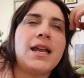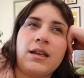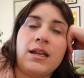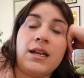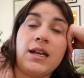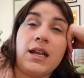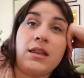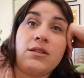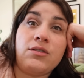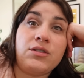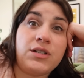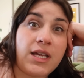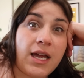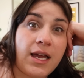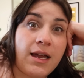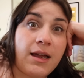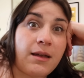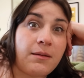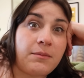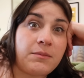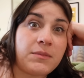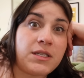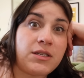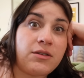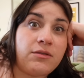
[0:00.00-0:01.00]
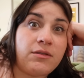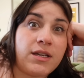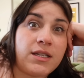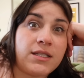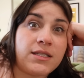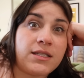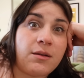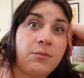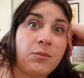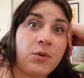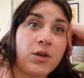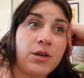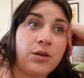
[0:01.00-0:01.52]
And other times you get
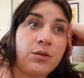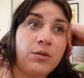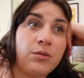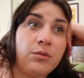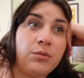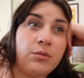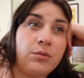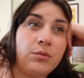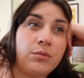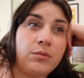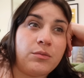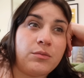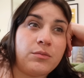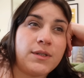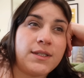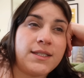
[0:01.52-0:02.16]
someone who